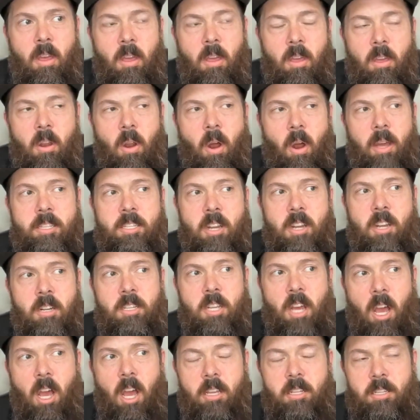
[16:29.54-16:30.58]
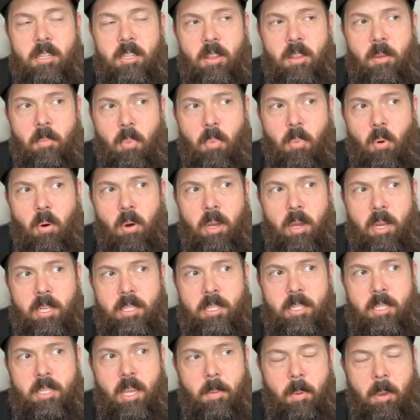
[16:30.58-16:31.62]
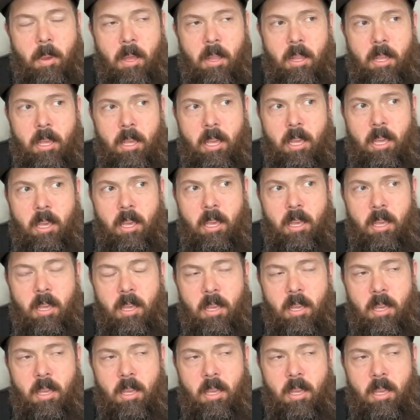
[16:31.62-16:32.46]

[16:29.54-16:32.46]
I start talking to the boys typically,